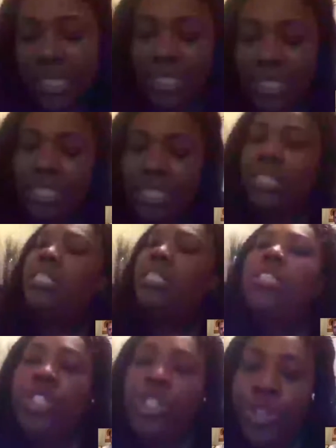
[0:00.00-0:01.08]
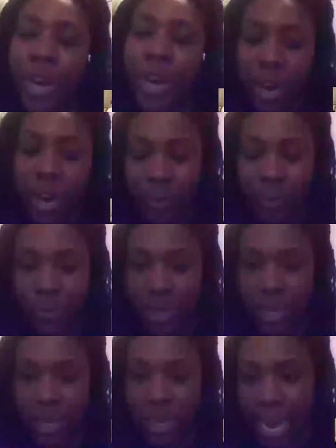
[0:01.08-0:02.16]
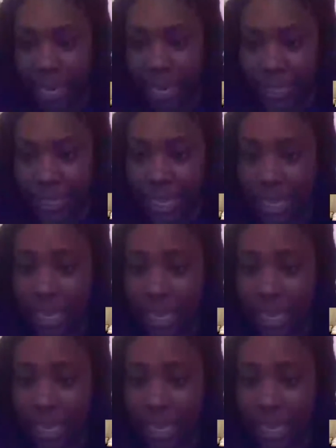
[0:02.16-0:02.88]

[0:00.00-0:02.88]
is this trade-off between accuracy